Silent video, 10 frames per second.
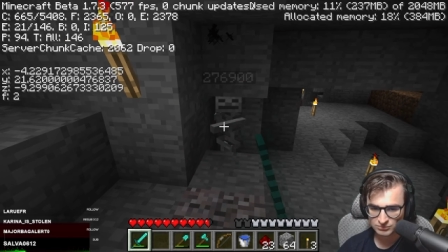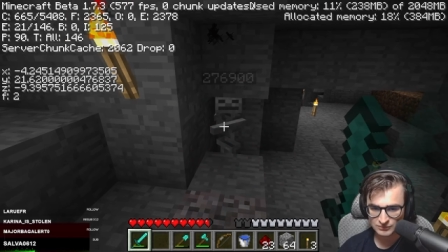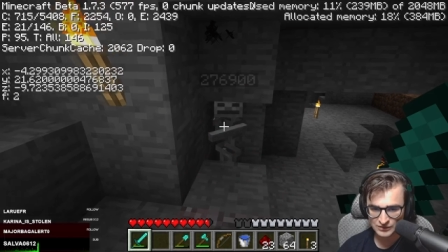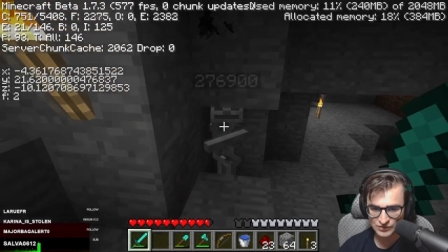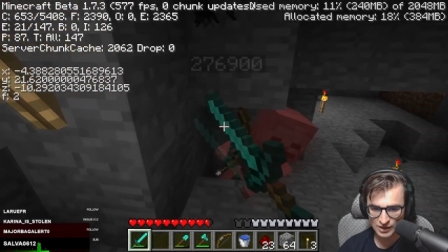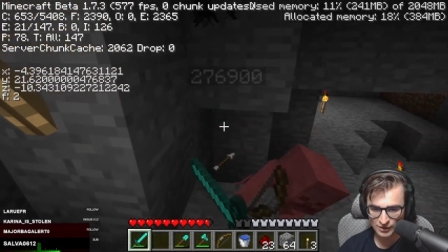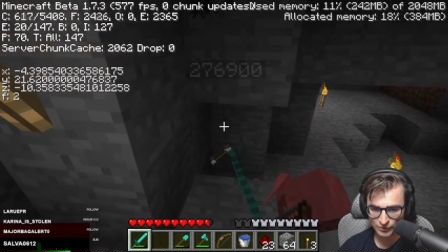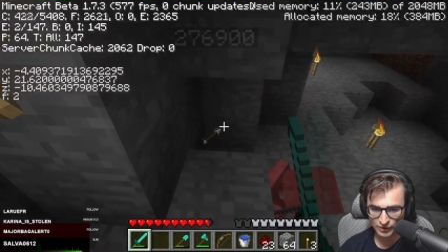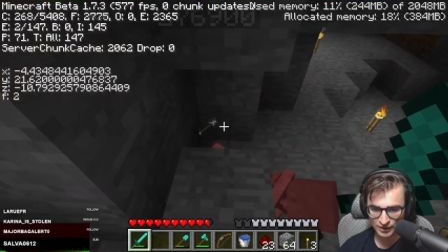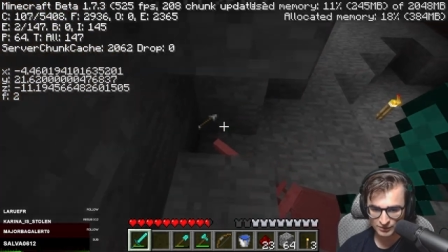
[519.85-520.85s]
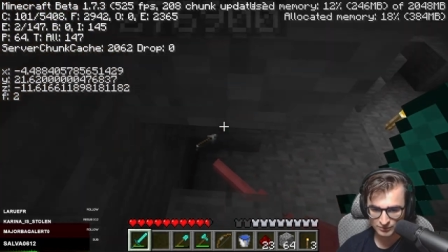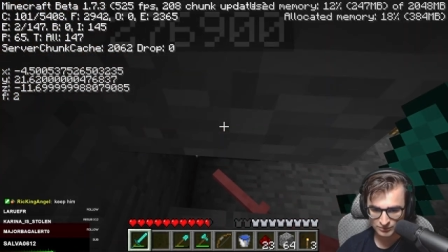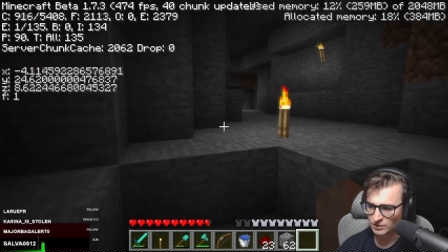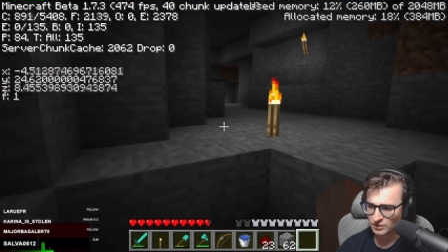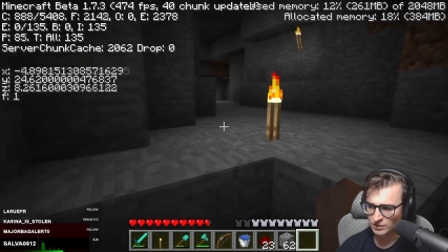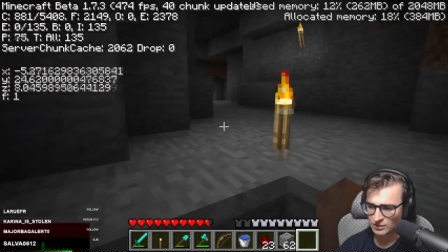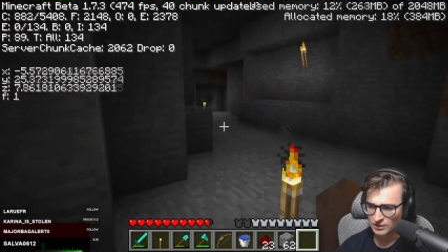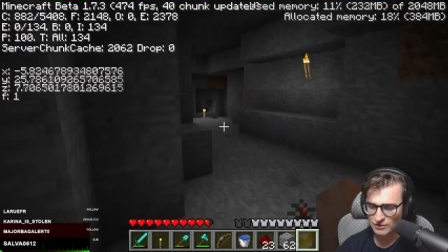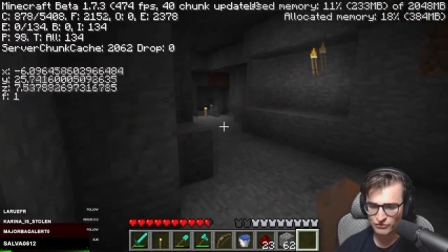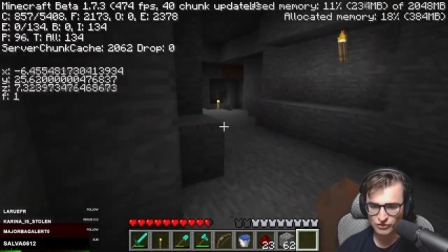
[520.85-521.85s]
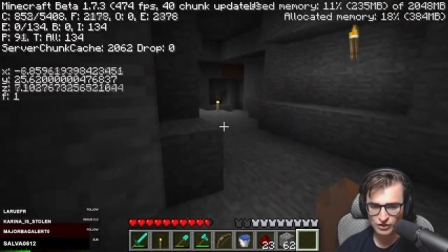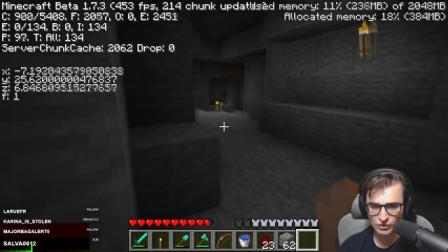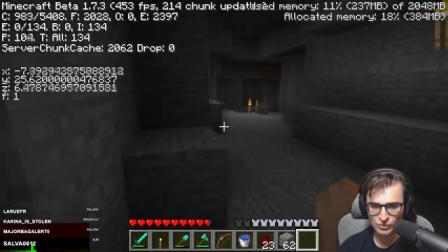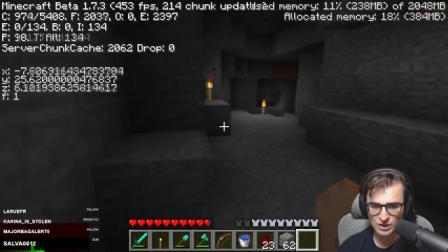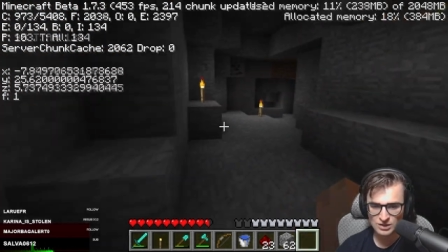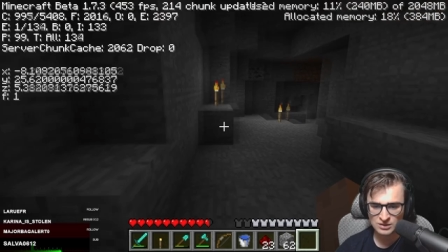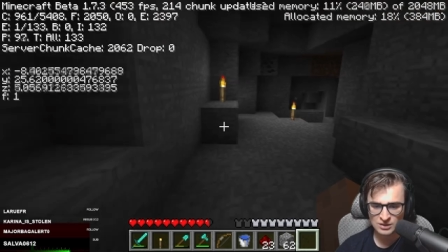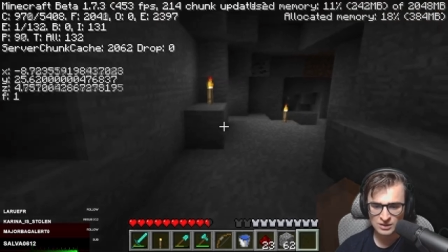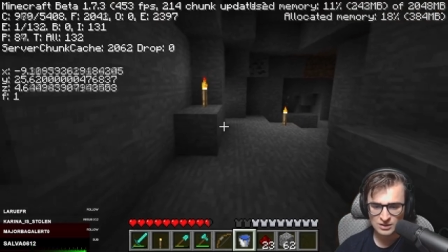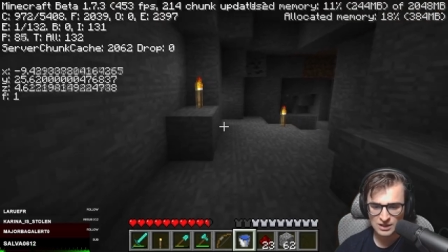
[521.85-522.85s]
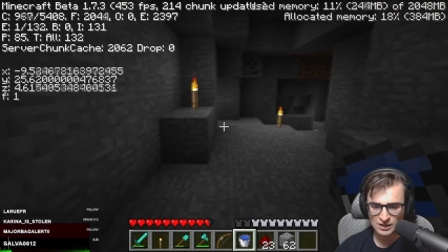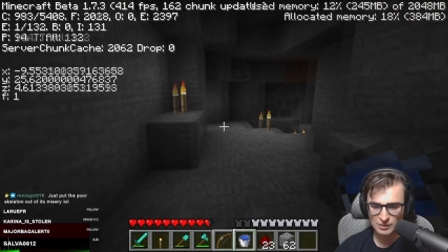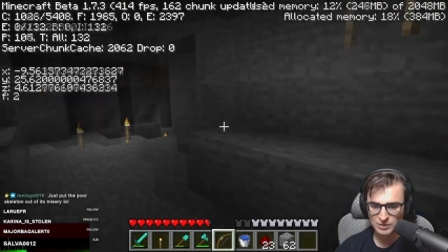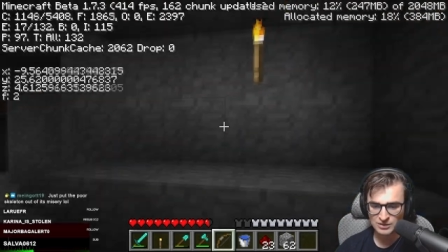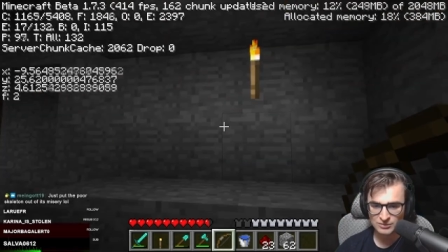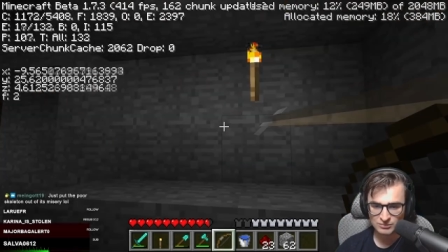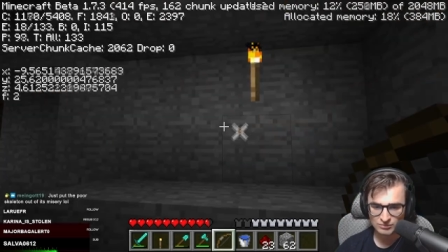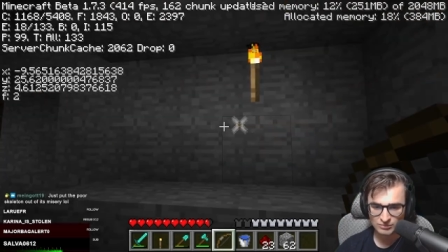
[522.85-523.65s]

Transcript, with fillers: He's not alright. At fire rate? Yeah, I mean...